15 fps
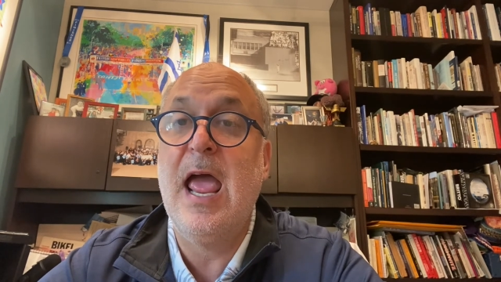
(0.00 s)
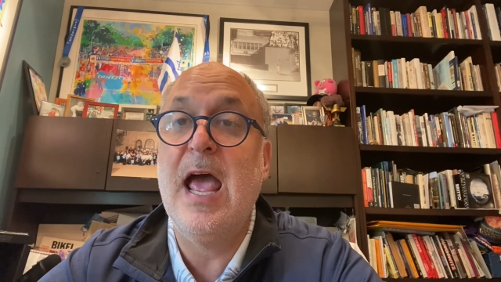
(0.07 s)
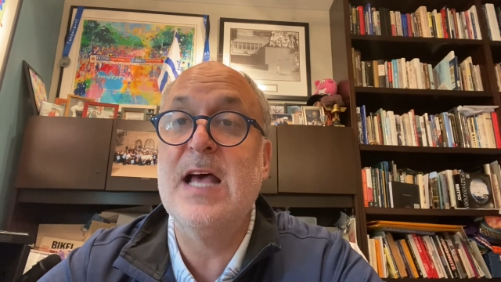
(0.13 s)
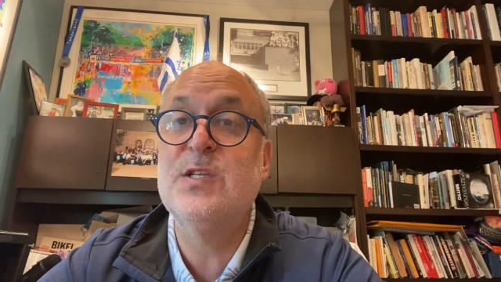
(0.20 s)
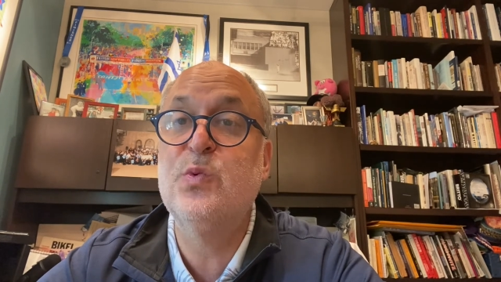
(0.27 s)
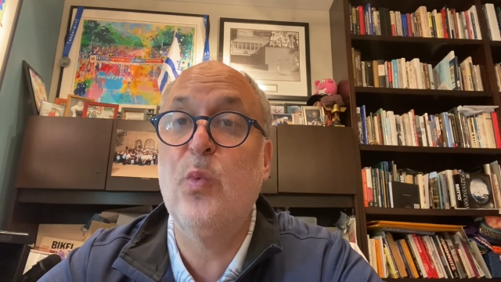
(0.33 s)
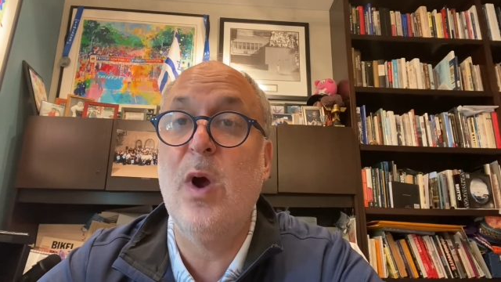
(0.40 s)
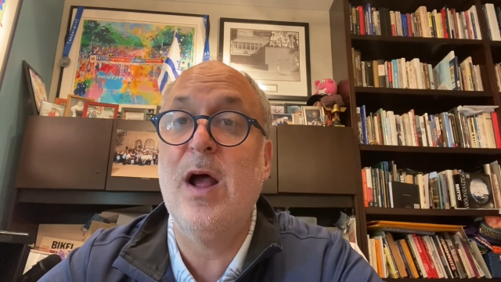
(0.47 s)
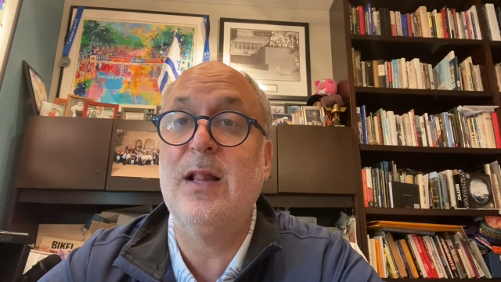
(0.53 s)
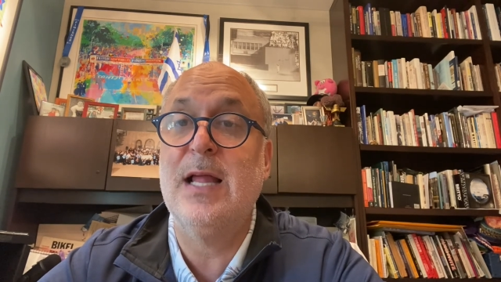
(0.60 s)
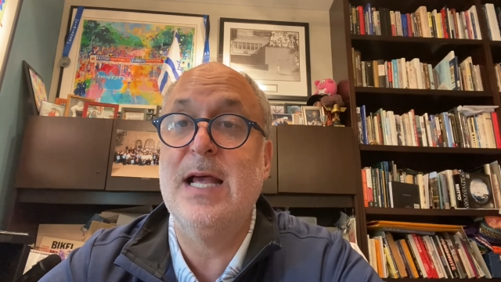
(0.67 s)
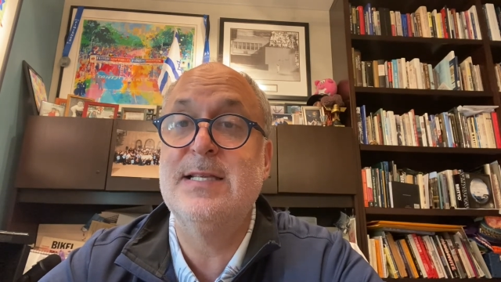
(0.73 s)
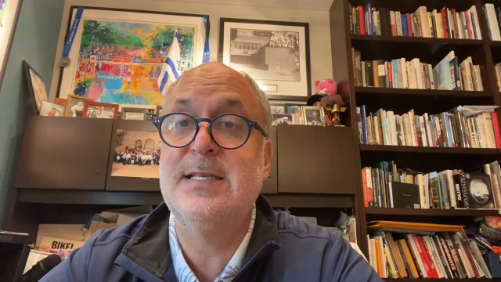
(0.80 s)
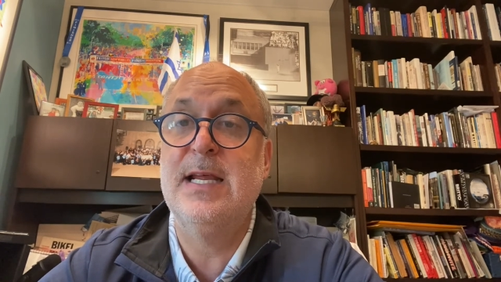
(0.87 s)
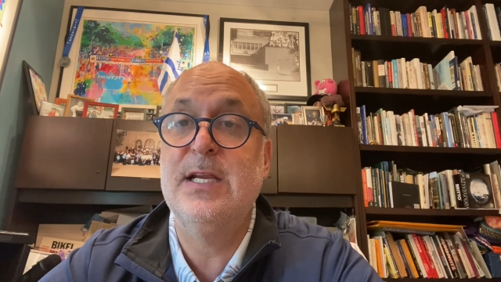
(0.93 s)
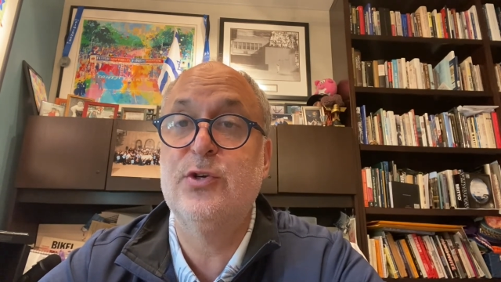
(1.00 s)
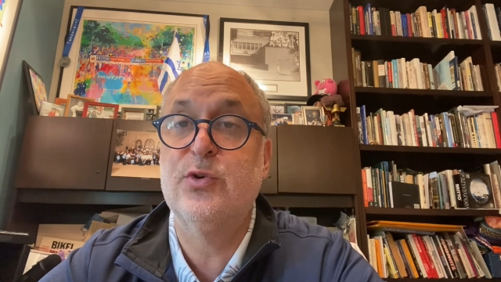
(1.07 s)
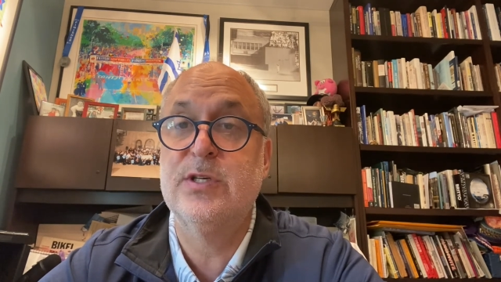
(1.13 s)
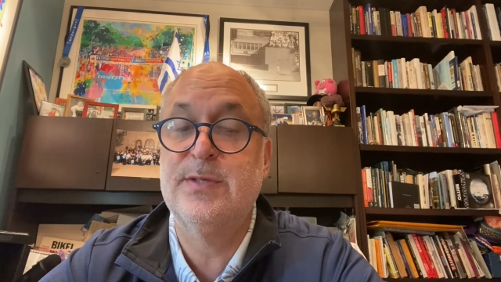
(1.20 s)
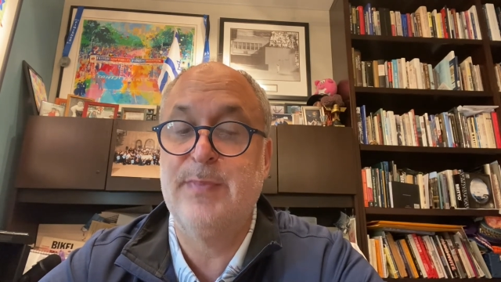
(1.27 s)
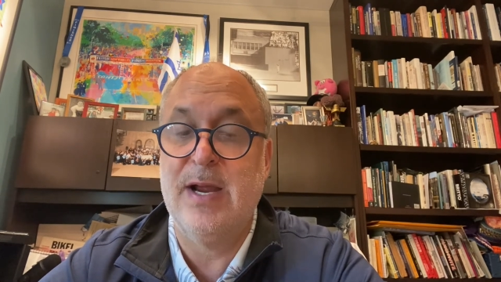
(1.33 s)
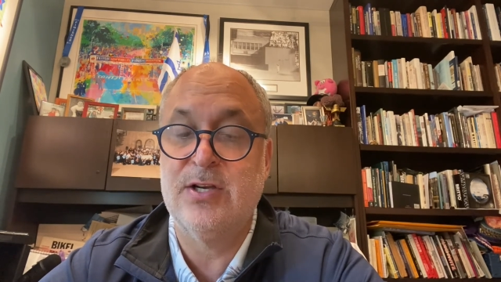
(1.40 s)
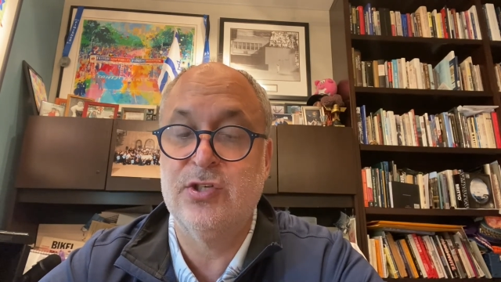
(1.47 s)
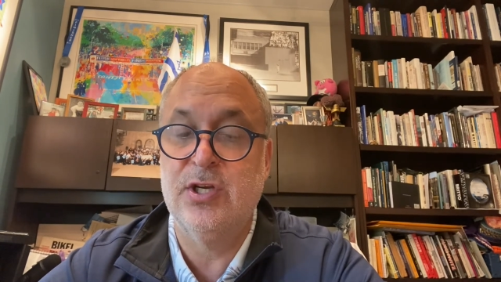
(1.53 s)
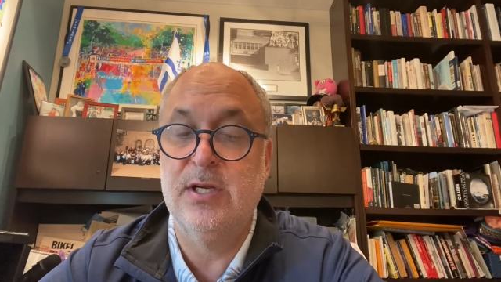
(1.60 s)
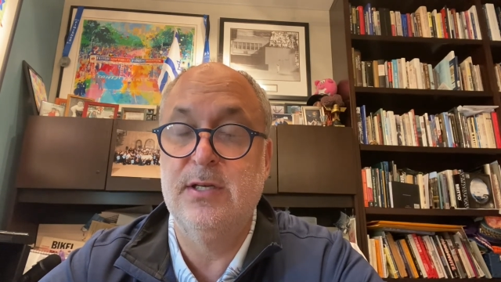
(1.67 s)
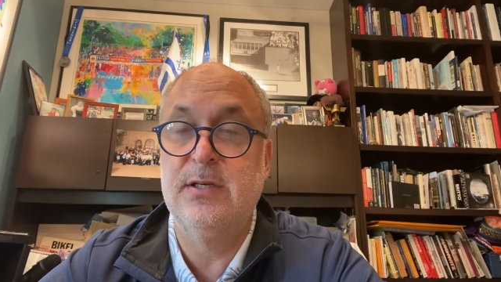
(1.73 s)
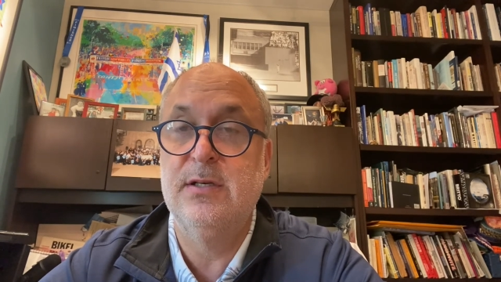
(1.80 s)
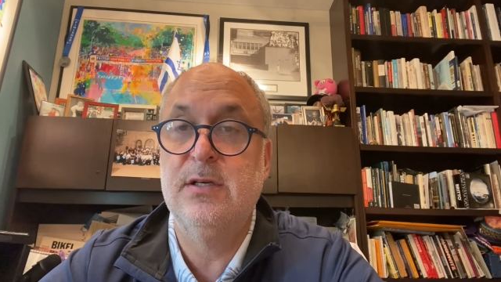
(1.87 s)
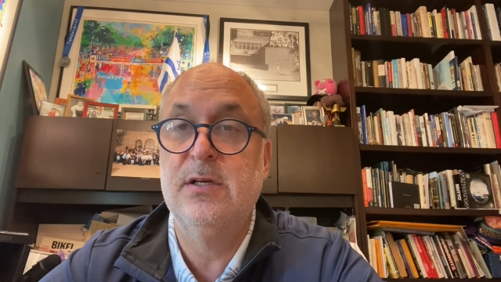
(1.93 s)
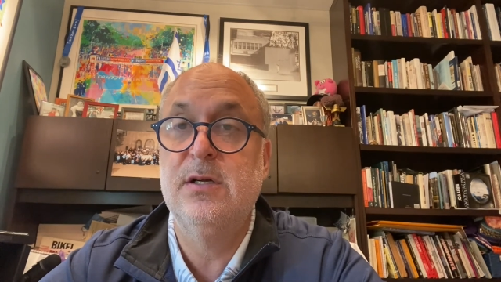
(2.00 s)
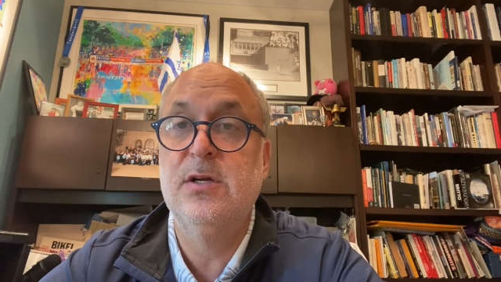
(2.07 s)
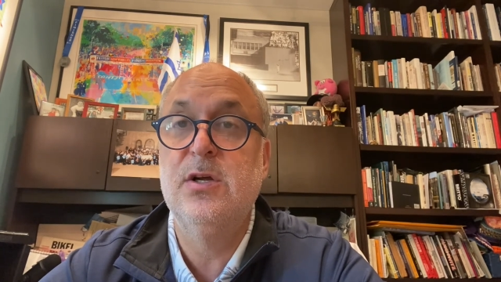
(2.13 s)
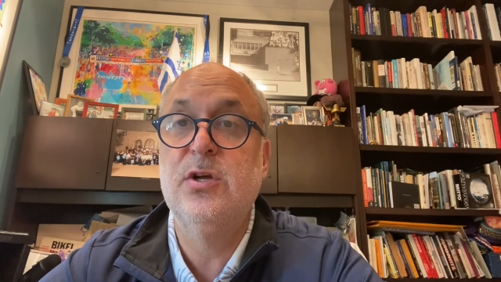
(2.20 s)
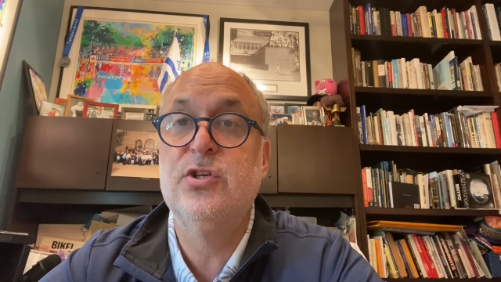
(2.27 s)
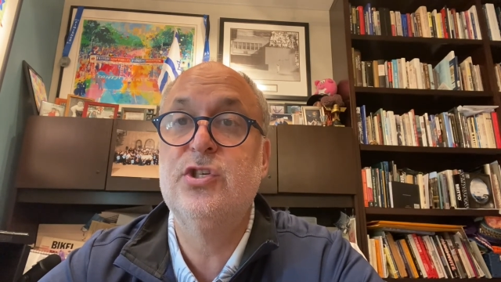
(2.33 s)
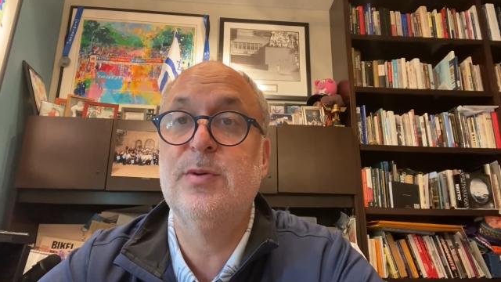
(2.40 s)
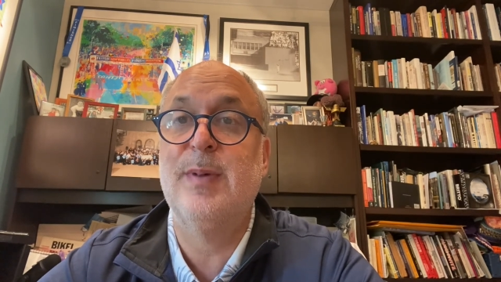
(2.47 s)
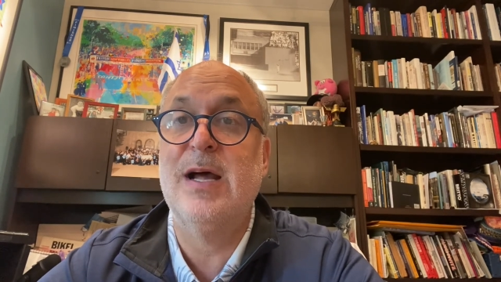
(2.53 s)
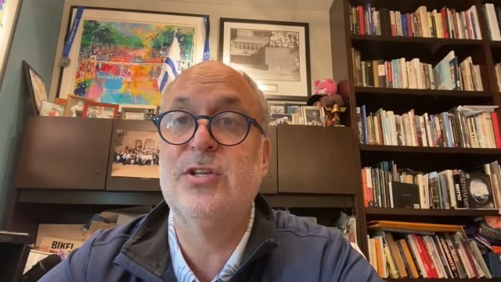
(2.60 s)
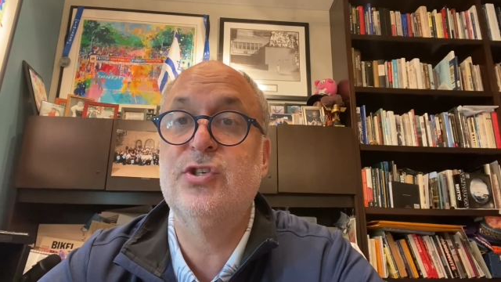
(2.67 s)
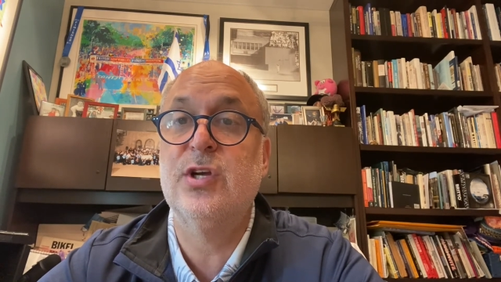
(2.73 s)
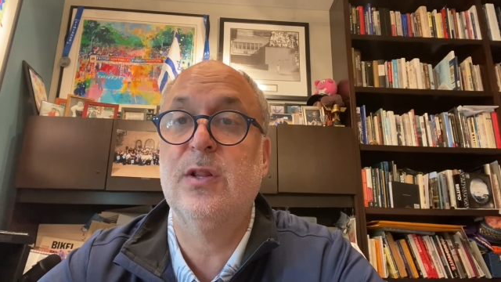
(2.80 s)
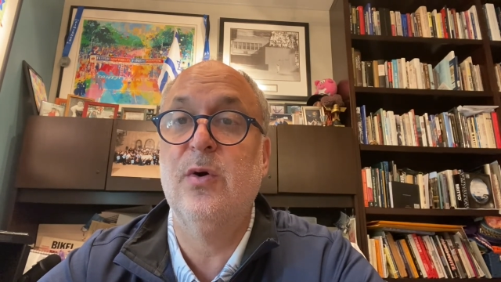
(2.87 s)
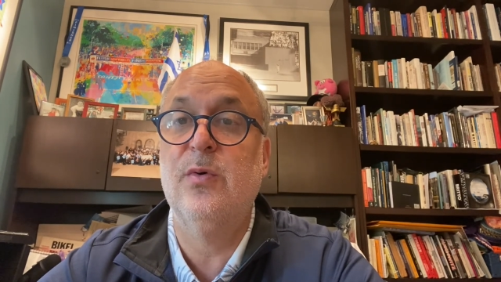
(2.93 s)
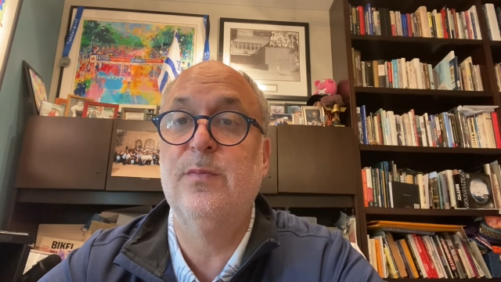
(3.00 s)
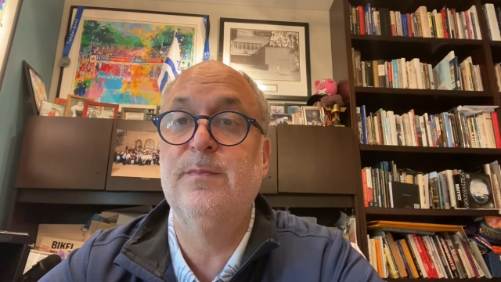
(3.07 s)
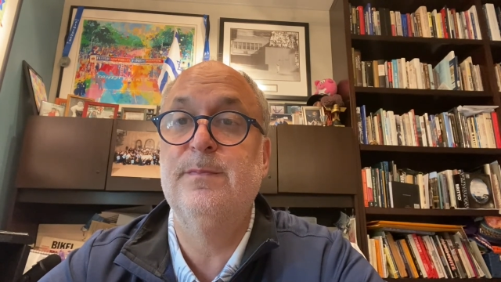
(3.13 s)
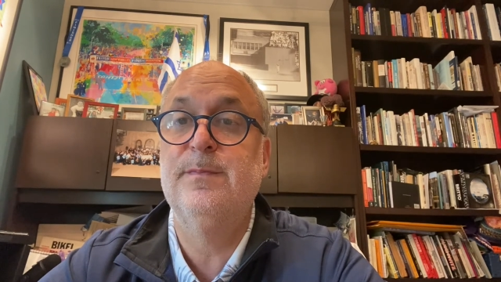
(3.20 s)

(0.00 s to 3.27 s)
as well as introspection. Shabbat Shalom.